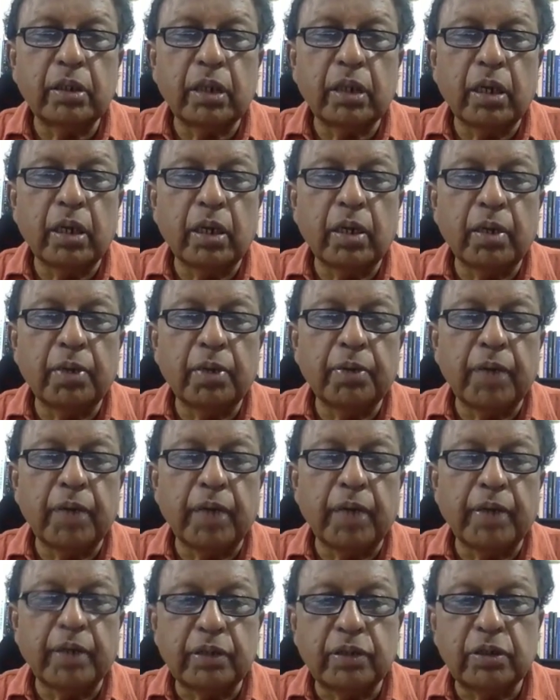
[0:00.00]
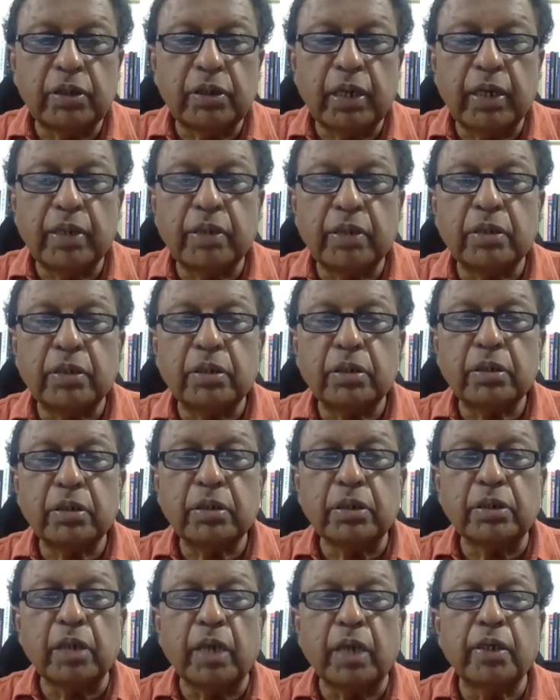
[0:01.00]
Uh, United States
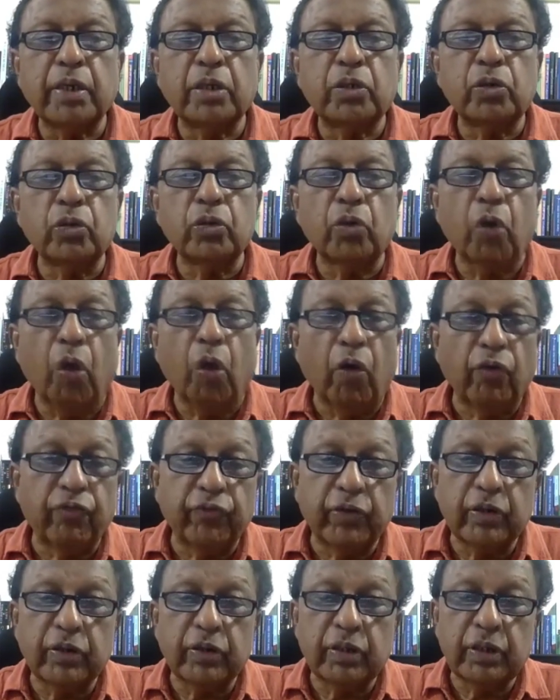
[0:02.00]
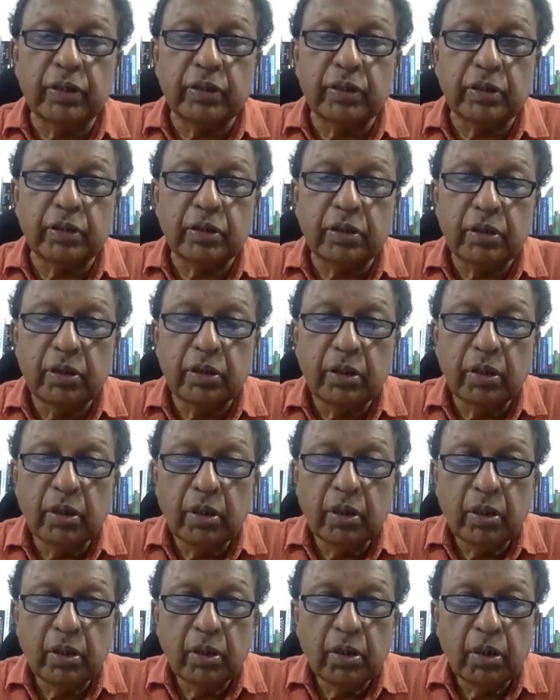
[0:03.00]
decided to offer this
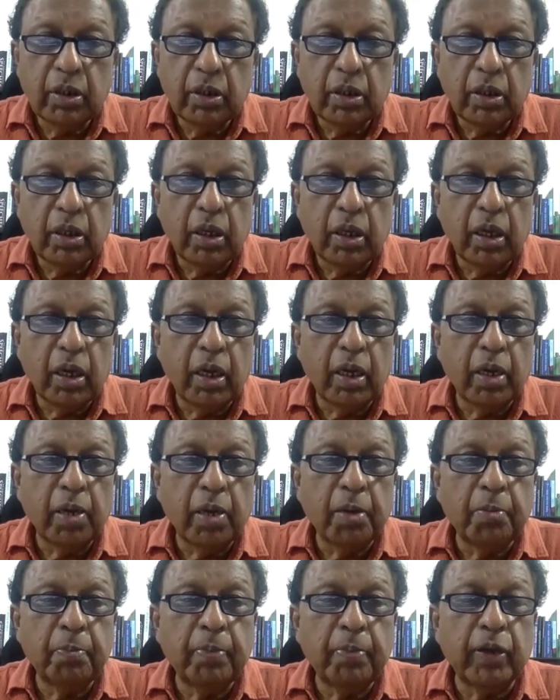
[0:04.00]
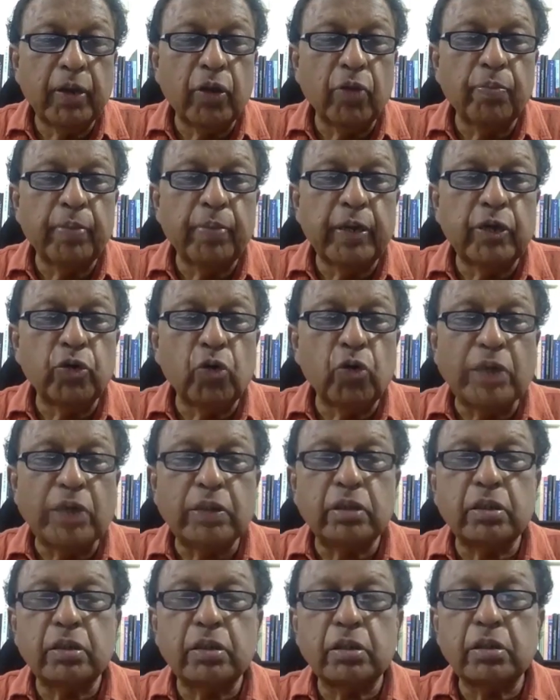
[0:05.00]
uh, equipment to us,
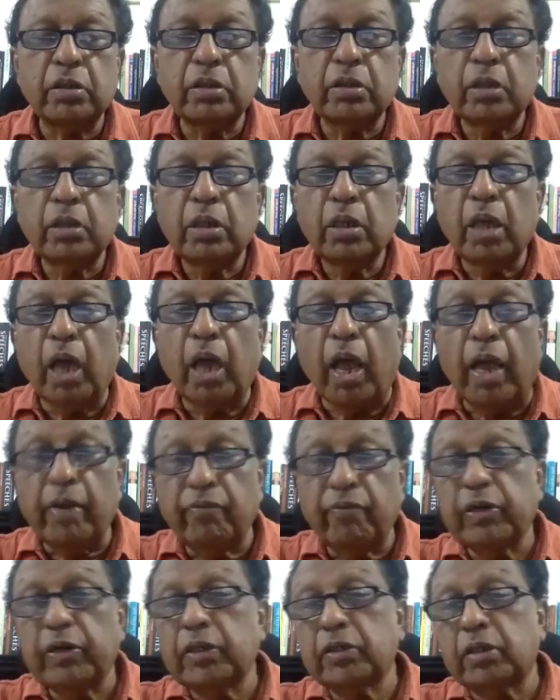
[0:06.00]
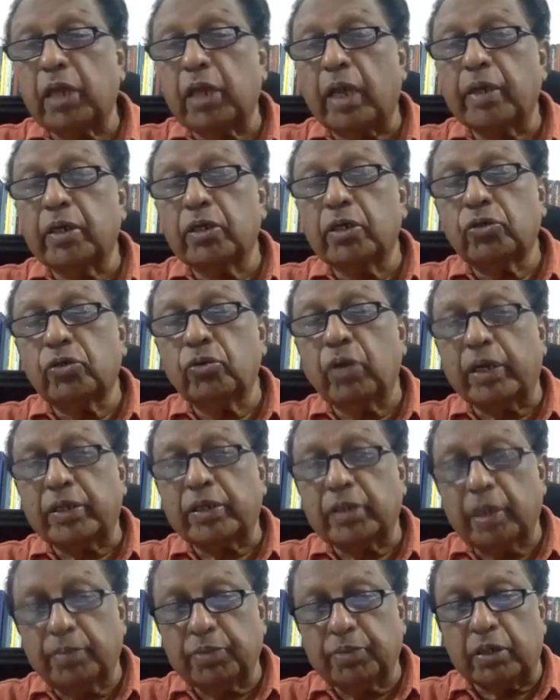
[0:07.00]
and we decided to
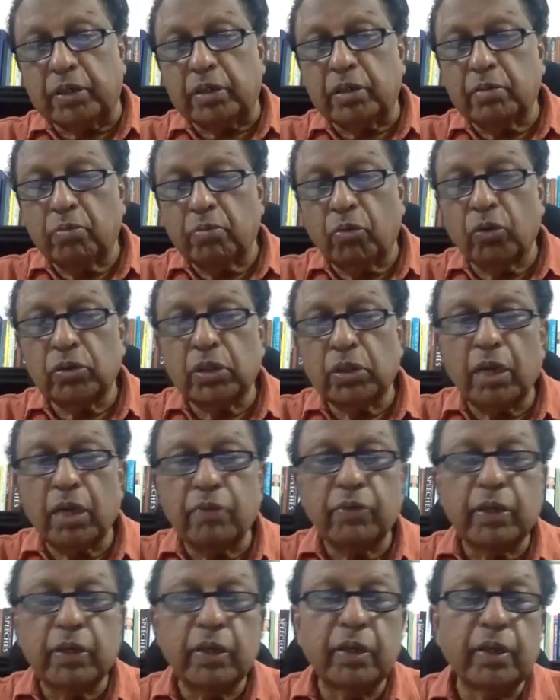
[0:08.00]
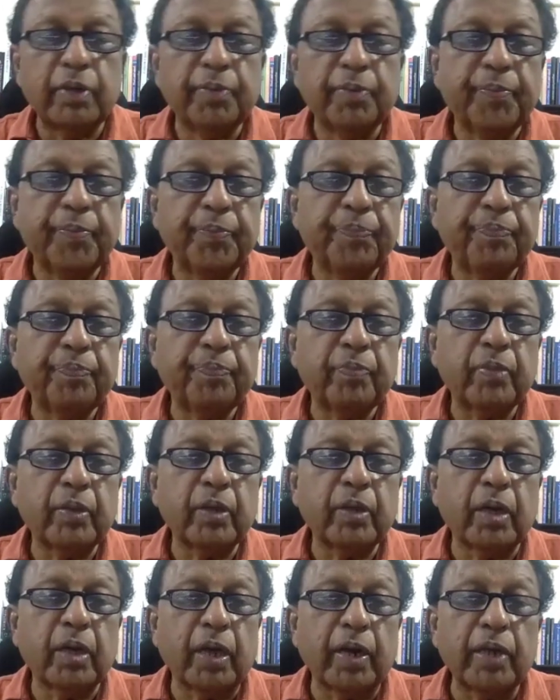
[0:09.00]
accept it. Both are very
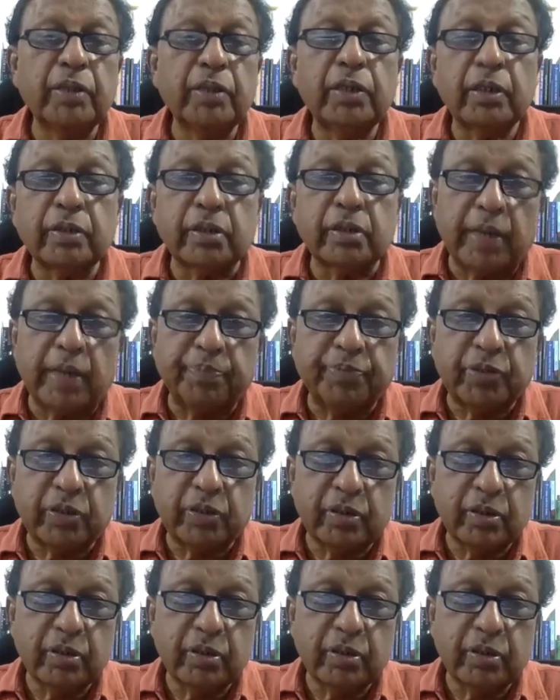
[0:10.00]
courageous steps.